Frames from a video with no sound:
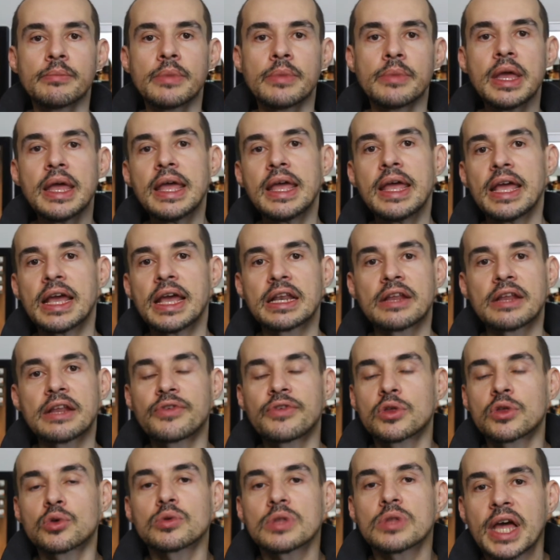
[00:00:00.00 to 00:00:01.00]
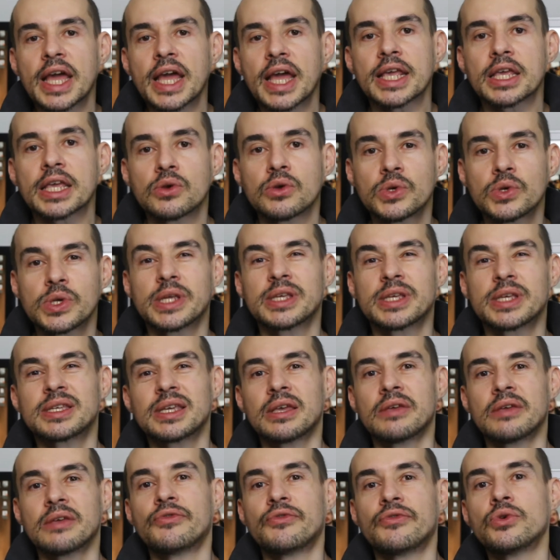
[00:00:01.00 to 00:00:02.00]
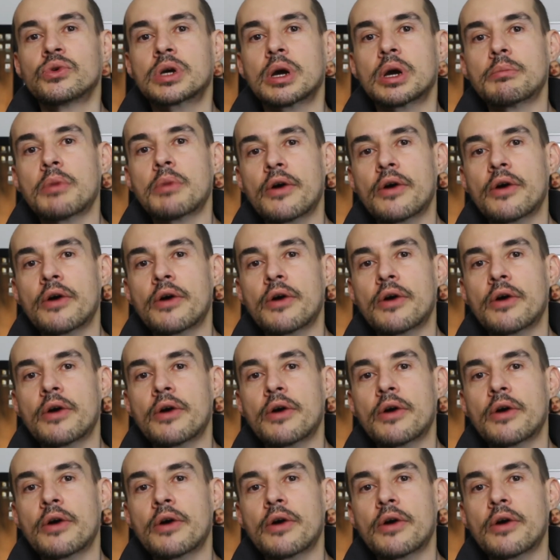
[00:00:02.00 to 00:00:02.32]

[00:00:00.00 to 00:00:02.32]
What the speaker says: And if they don't like you, if you come off